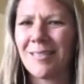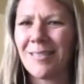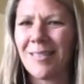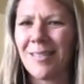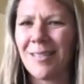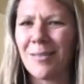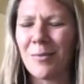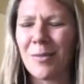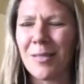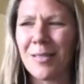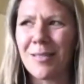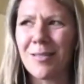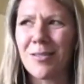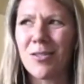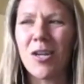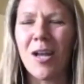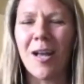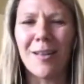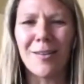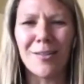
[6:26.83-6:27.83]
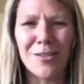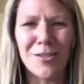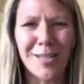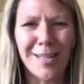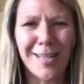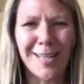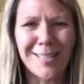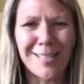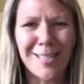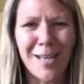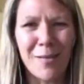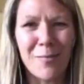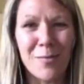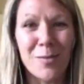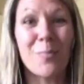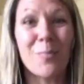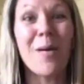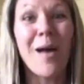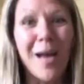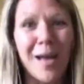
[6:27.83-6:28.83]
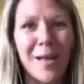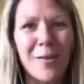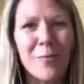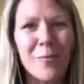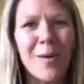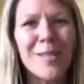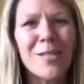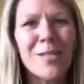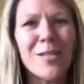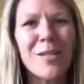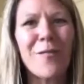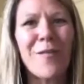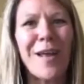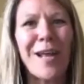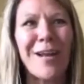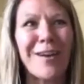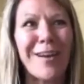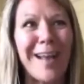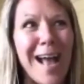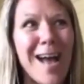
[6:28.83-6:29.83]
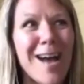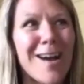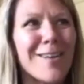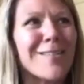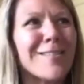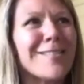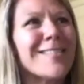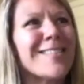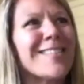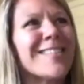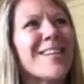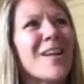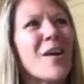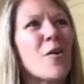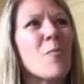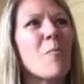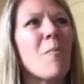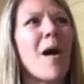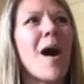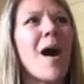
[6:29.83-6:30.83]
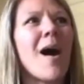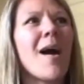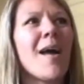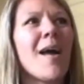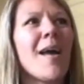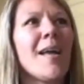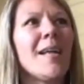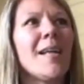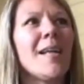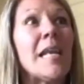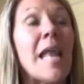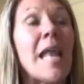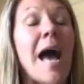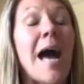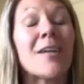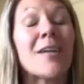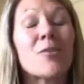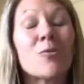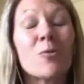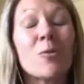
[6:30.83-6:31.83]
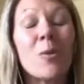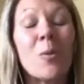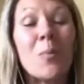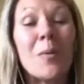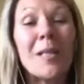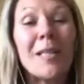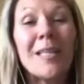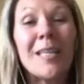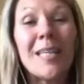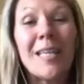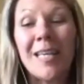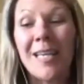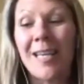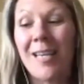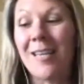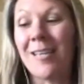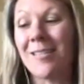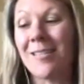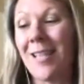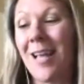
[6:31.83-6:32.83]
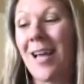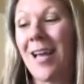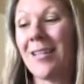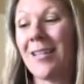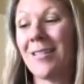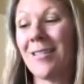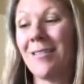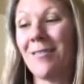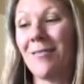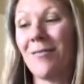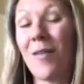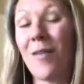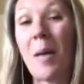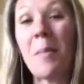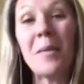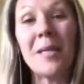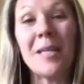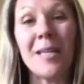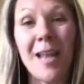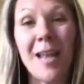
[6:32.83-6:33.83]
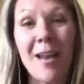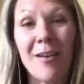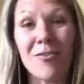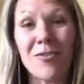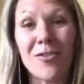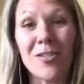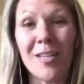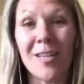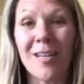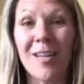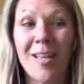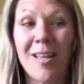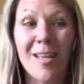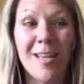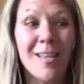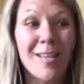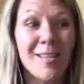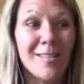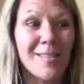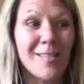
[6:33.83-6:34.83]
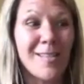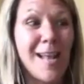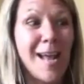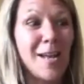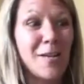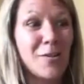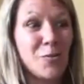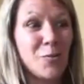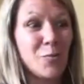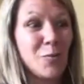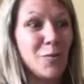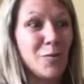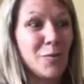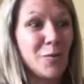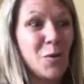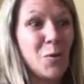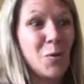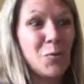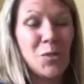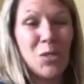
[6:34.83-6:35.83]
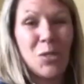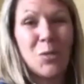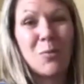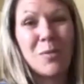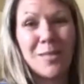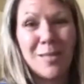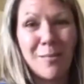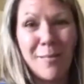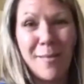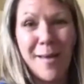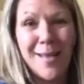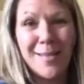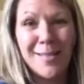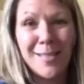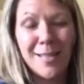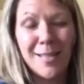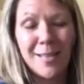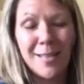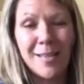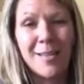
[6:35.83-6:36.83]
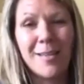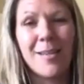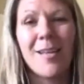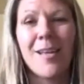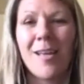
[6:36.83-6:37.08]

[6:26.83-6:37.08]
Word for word: it was challenging at times, but once you figure it out, you know, my natural ability is that feminine energy and his natural go-to is the masculine.